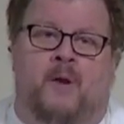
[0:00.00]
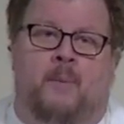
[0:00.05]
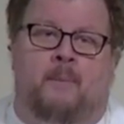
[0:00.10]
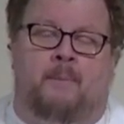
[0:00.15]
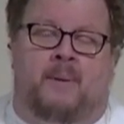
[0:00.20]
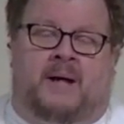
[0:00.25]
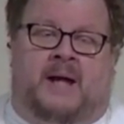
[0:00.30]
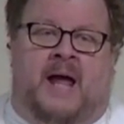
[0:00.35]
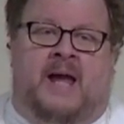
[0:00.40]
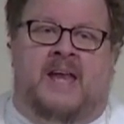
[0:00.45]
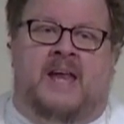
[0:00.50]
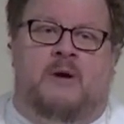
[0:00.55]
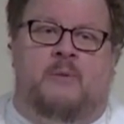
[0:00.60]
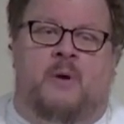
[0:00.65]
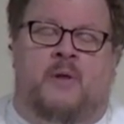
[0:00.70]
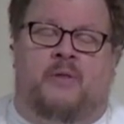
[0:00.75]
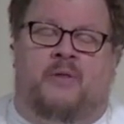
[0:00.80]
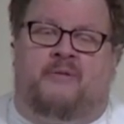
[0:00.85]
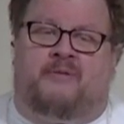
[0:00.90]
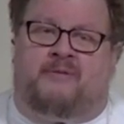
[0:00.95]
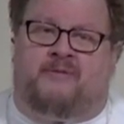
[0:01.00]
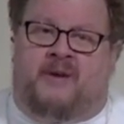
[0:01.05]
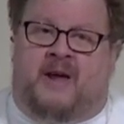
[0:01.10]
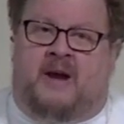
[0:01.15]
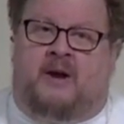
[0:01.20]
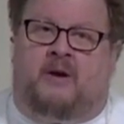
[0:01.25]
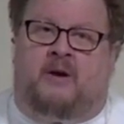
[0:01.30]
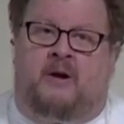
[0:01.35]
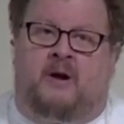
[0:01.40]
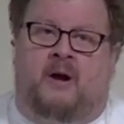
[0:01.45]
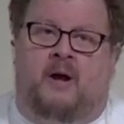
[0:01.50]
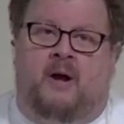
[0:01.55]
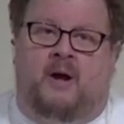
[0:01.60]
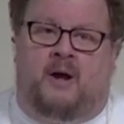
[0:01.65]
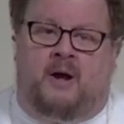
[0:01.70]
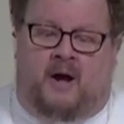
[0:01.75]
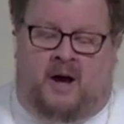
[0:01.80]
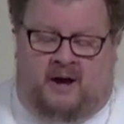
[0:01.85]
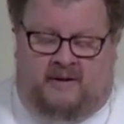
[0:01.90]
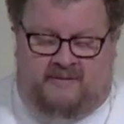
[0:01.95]
beginning with the fear
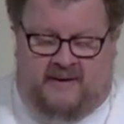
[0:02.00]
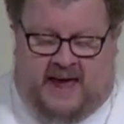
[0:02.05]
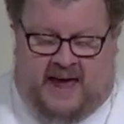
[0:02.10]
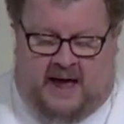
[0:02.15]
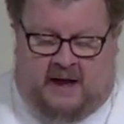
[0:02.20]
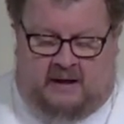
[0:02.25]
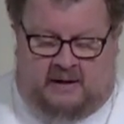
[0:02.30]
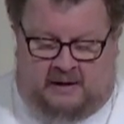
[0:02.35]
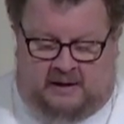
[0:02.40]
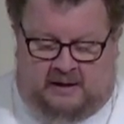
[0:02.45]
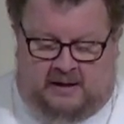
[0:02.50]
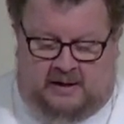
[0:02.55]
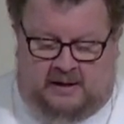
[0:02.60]
of hell.